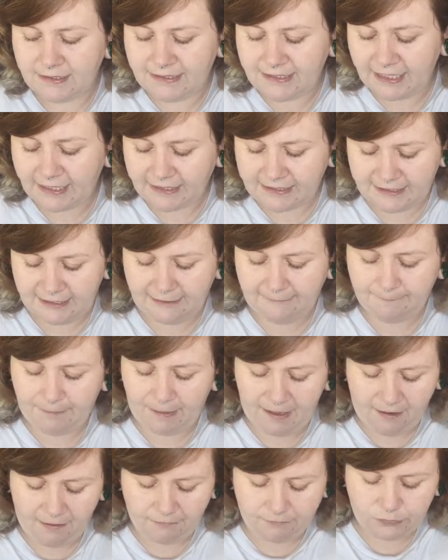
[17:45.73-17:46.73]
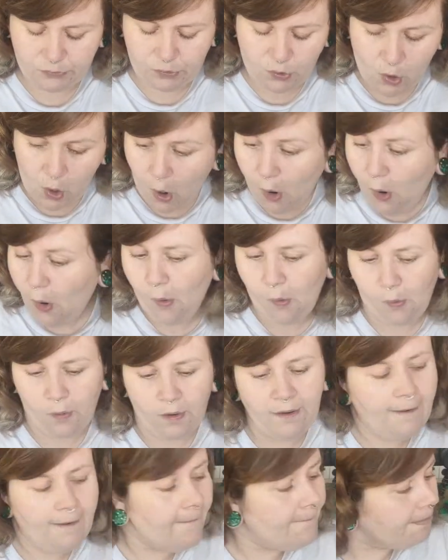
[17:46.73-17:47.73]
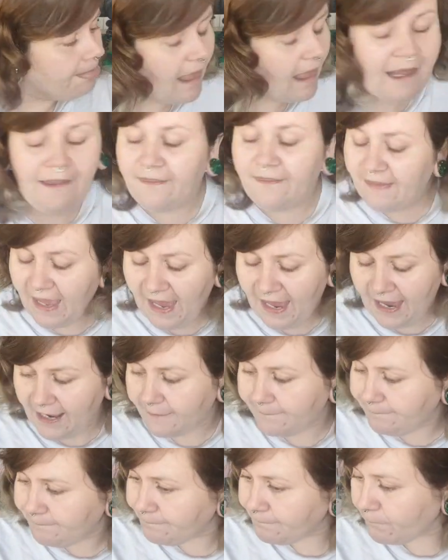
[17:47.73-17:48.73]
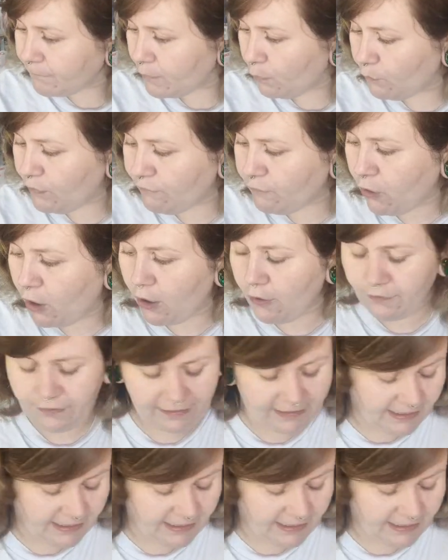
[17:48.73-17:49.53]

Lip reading: £16, no. And then we've got